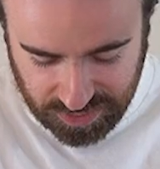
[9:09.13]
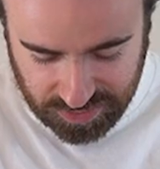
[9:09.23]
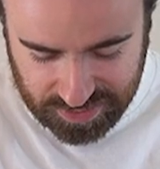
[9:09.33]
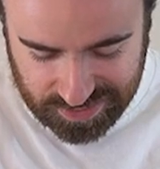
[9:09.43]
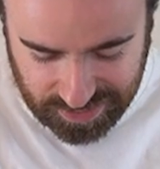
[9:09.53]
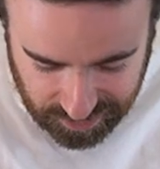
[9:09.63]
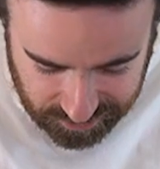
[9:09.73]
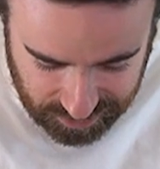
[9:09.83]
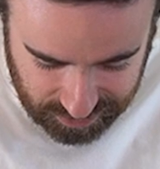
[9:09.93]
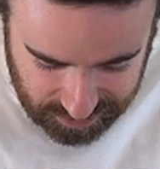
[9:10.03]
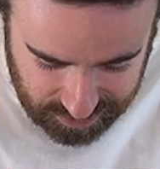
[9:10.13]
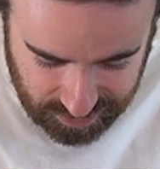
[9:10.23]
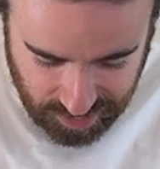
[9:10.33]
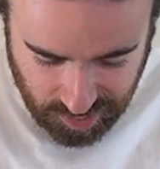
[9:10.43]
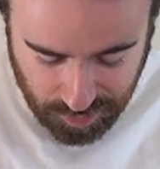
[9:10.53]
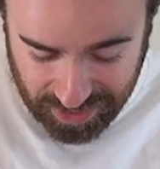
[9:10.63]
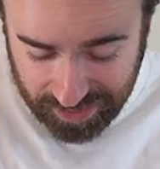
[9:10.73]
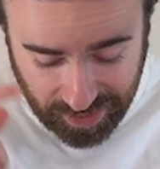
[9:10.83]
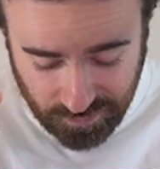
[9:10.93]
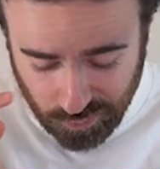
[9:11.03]
We could sell this, but
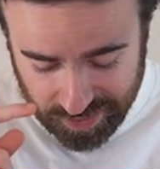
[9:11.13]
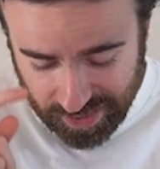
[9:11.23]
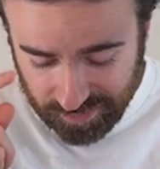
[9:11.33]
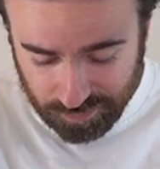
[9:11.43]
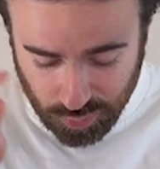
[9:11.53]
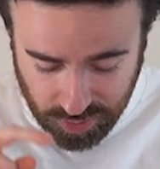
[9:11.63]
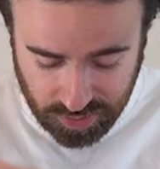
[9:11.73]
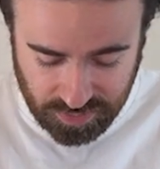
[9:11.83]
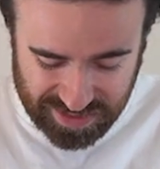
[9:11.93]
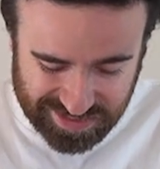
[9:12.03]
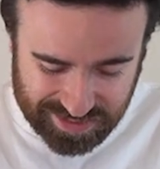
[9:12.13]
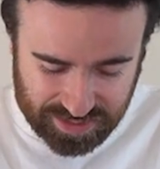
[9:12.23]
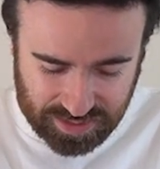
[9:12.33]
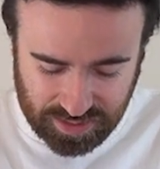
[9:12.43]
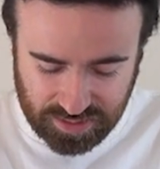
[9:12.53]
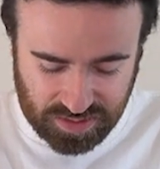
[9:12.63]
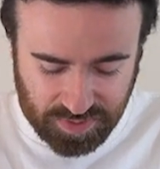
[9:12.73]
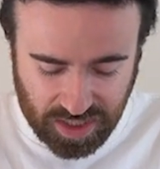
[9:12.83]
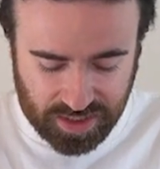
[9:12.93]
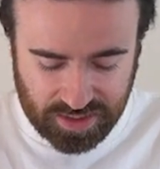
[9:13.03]
I kind of want to have more units, to
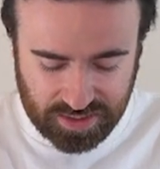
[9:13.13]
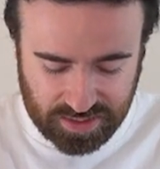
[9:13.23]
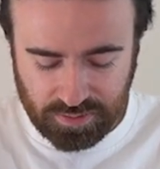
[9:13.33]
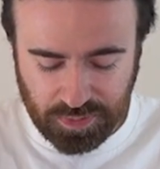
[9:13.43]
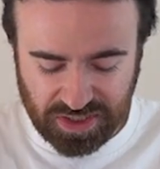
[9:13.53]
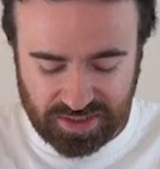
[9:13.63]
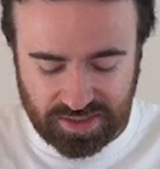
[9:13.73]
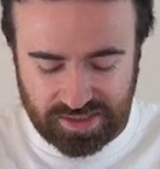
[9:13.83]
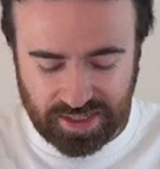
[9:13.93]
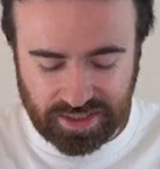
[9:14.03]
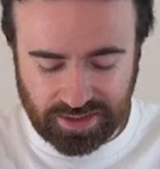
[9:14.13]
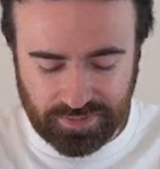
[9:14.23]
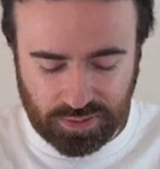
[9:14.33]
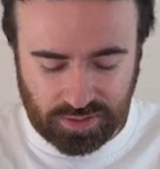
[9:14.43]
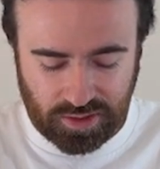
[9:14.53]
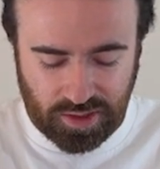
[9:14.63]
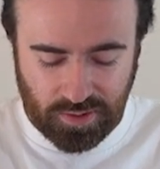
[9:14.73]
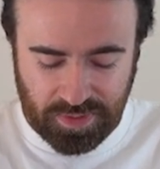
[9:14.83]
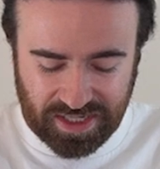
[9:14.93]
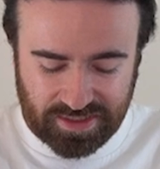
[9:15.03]
be honest. I want to put this on the 2nd level,
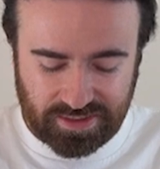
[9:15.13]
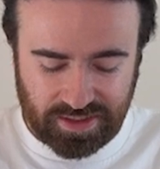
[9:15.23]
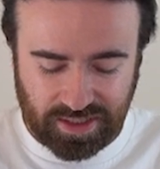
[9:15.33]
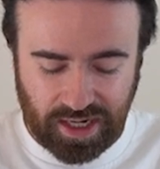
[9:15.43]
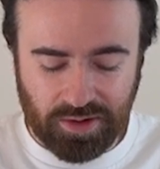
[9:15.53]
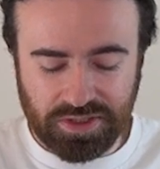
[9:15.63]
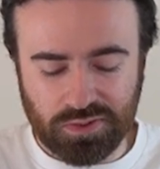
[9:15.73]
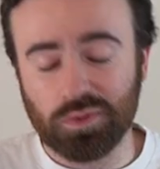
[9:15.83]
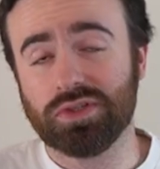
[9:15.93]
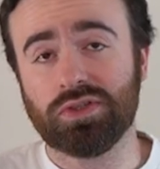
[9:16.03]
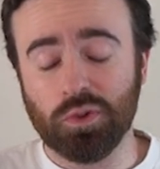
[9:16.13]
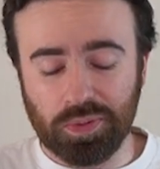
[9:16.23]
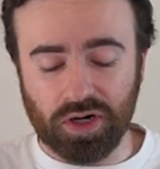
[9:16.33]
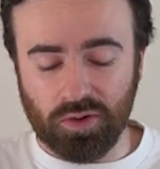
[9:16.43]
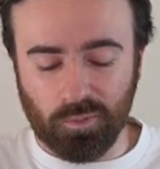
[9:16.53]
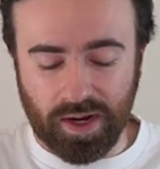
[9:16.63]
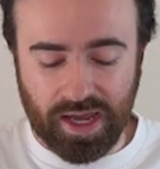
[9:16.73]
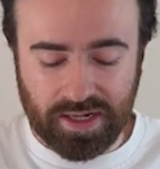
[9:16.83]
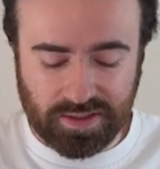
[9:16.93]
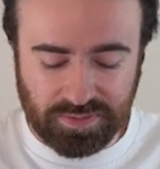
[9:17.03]
because the Countess will super
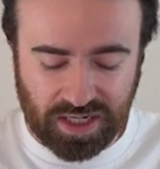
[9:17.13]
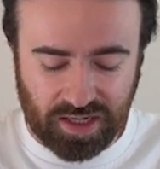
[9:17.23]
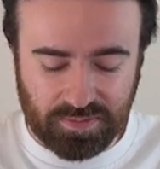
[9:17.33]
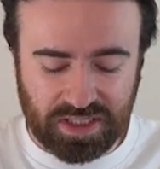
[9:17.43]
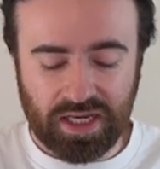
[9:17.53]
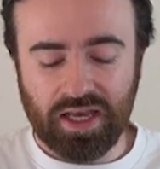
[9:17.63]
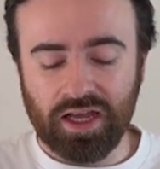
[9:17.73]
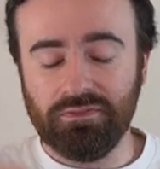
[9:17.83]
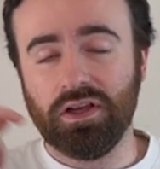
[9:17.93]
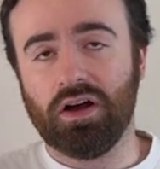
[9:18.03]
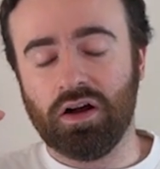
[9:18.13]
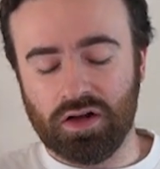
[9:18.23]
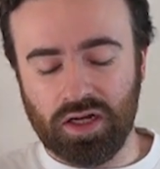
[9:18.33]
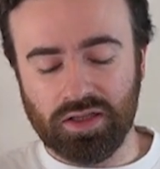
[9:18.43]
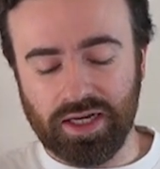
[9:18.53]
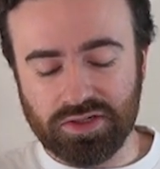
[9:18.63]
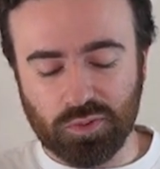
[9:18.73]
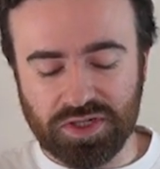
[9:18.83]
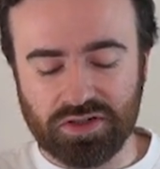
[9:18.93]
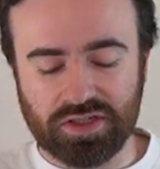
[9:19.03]
away sometimes, and if the
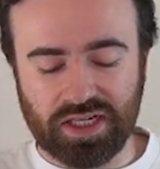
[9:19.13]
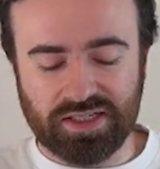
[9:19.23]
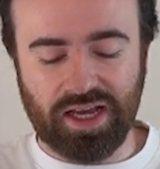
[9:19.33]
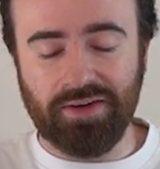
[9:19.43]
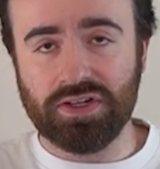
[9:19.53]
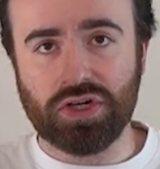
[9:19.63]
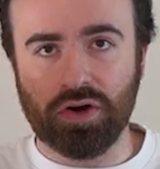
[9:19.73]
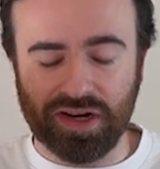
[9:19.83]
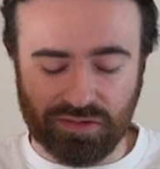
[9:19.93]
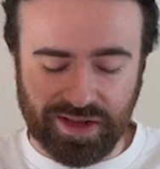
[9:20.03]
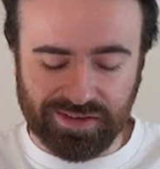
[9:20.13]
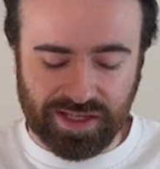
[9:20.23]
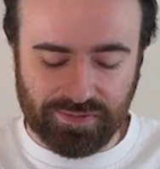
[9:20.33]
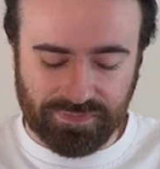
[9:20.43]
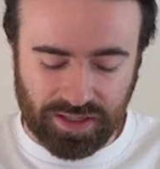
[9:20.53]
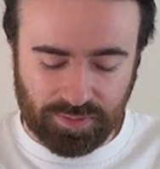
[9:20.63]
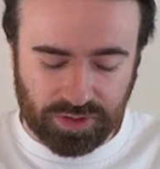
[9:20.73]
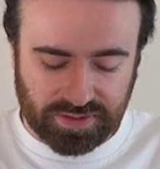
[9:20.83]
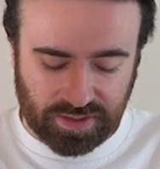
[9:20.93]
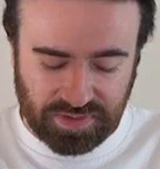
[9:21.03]
Electro Wizard doesn't have a target readily
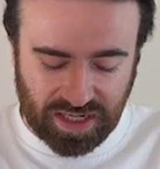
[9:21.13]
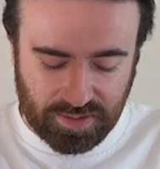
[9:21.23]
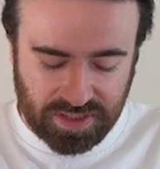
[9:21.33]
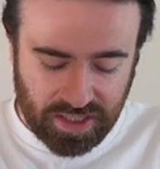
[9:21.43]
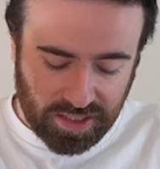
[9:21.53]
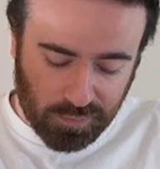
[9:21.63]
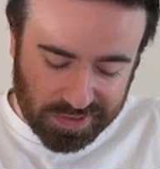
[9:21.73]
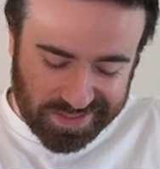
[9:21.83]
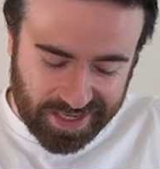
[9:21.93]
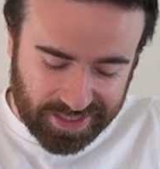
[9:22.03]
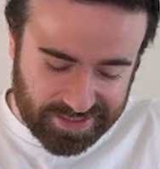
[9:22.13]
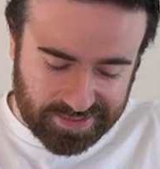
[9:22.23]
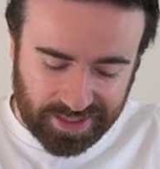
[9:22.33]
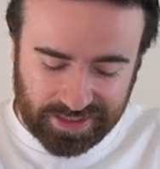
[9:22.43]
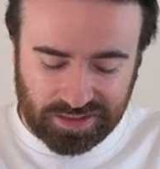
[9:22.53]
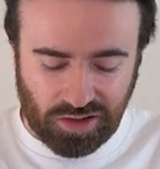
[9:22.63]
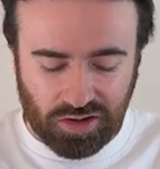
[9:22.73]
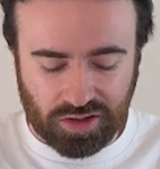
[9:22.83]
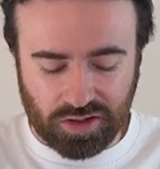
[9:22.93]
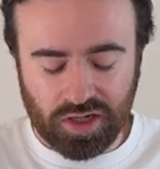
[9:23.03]
available, sometimes it will take a second
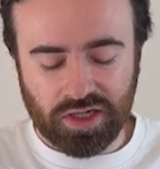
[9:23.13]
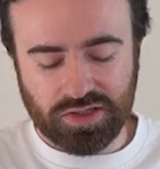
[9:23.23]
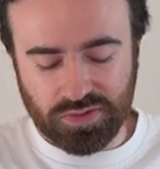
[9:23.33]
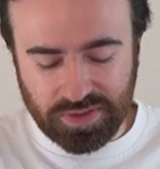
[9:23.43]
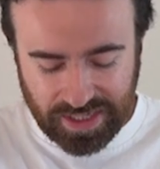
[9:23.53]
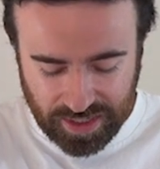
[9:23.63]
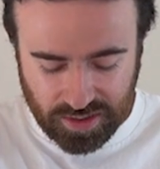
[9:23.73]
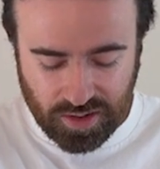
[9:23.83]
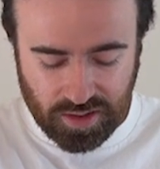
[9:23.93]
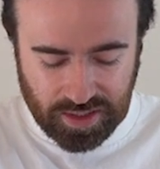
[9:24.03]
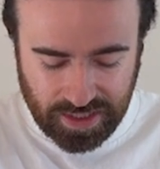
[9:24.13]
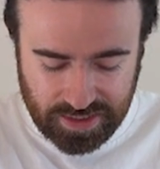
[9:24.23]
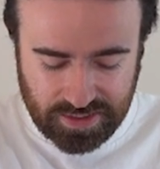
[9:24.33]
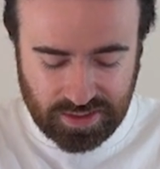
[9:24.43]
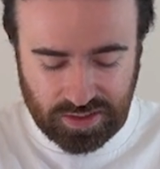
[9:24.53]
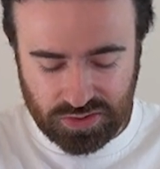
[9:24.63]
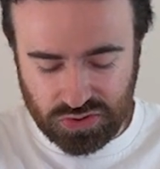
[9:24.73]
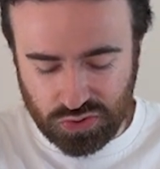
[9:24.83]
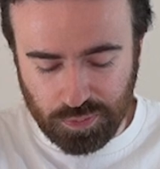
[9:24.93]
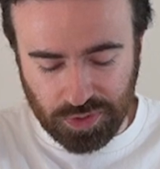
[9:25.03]
longer to get his
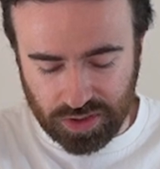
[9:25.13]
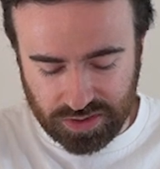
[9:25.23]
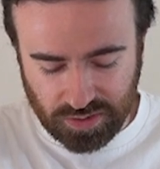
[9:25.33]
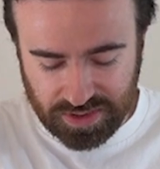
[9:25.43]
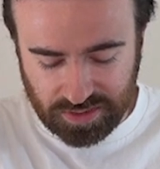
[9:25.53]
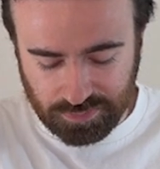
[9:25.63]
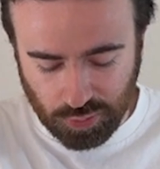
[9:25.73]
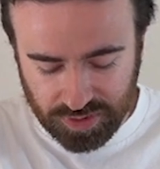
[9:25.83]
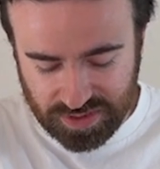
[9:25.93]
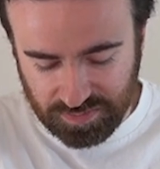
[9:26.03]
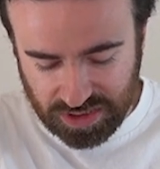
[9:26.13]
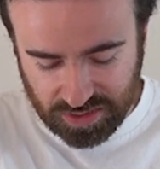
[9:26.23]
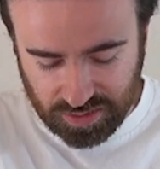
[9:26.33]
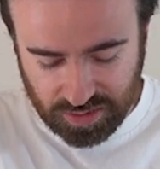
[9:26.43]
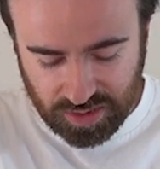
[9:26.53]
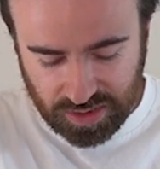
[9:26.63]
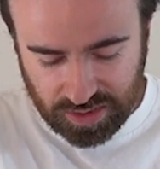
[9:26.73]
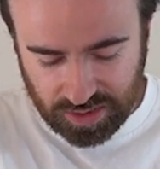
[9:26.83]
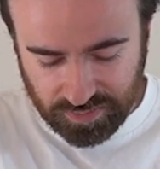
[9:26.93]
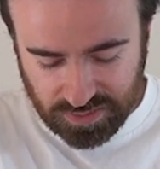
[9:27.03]
super. So it's important to make sure
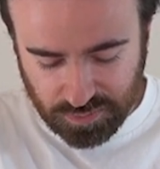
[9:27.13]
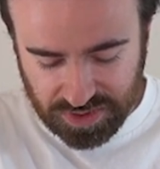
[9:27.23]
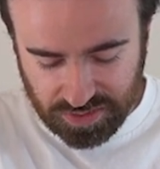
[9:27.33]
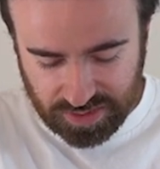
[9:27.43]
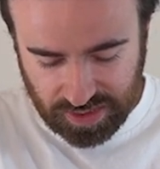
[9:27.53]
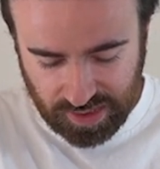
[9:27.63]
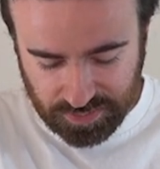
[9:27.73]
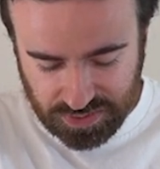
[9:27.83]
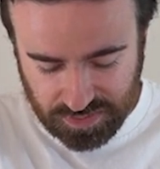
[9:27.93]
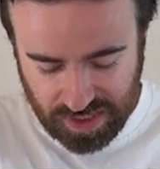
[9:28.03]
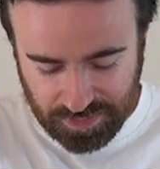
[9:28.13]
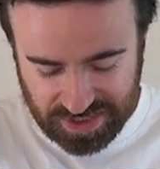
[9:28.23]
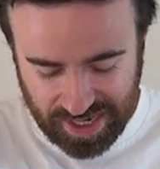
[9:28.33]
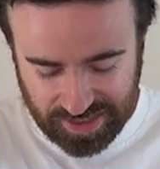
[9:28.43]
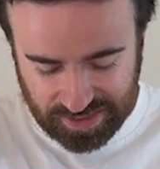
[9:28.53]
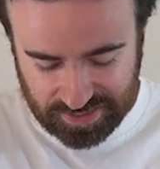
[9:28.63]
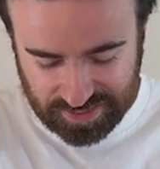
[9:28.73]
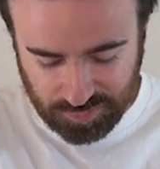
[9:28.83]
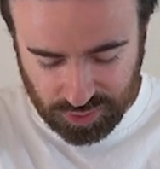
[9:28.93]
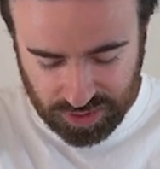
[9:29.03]
the Electro Wizard is able to keep attacking
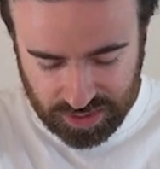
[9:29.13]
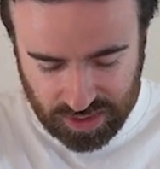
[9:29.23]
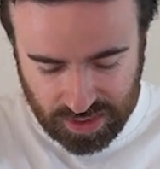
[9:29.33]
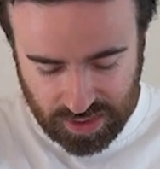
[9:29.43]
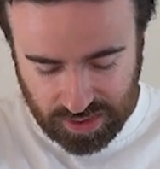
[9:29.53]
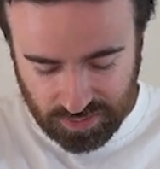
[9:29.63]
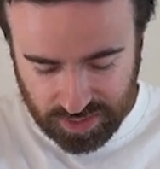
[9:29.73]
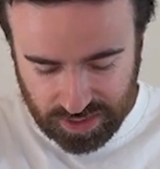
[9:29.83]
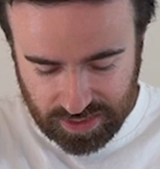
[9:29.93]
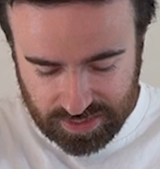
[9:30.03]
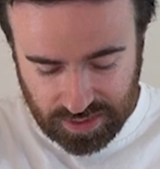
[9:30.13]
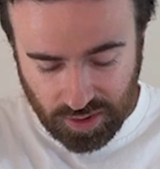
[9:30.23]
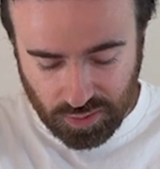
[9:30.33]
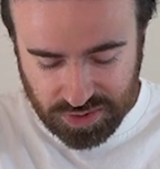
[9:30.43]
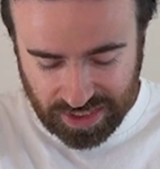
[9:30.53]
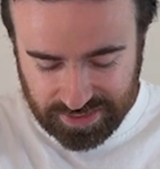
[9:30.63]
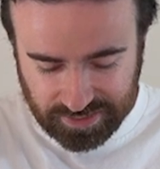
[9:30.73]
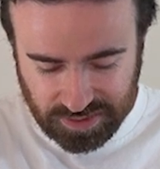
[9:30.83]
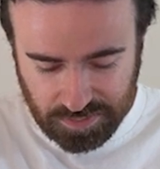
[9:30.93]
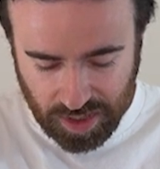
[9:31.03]
someone. Here it is. Oh, Giant
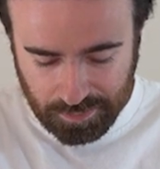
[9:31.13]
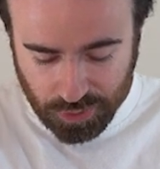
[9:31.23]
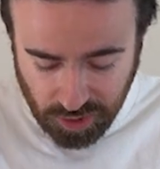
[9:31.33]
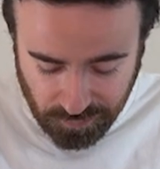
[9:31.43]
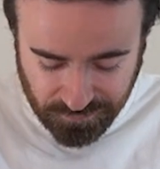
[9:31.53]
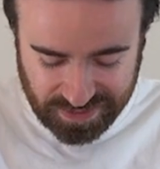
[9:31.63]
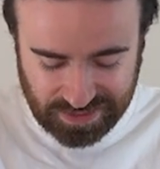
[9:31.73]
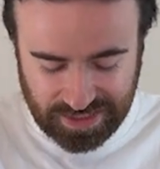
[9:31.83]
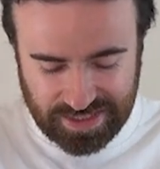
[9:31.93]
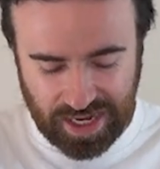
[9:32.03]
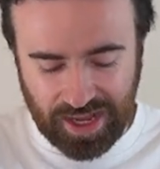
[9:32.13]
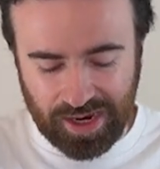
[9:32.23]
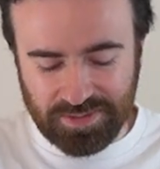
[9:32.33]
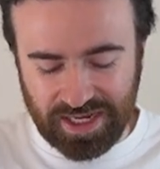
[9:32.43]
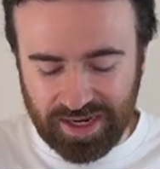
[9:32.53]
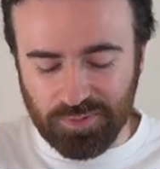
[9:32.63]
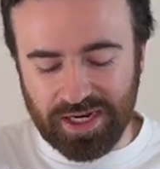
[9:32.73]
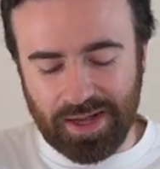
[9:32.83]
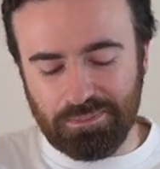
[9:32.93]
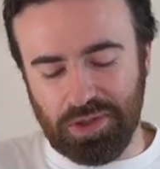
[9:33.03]
Skeleton Bomb perfectly timed, and
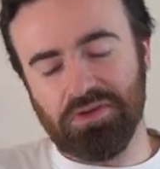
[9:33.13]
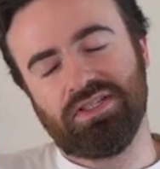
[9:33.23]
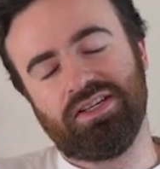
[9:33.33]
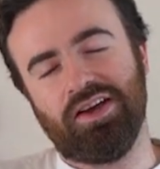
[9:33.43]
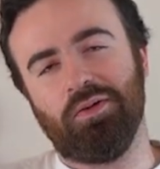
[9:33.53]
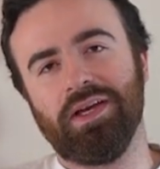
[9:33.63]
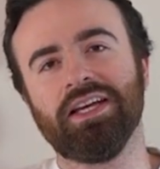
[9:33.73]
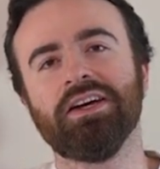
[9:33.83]
we got Boast going.